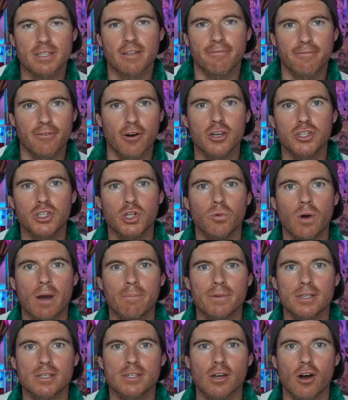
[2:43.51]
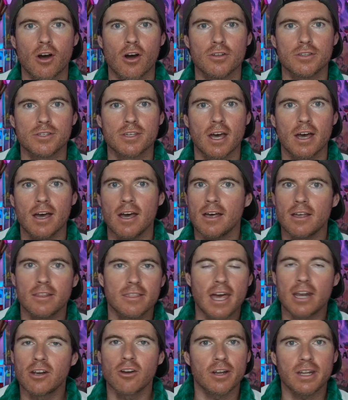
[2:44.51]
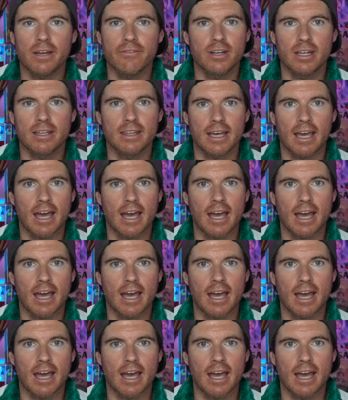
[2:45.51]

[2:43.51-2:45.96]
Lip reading: The first 2 episodes, they're not even in the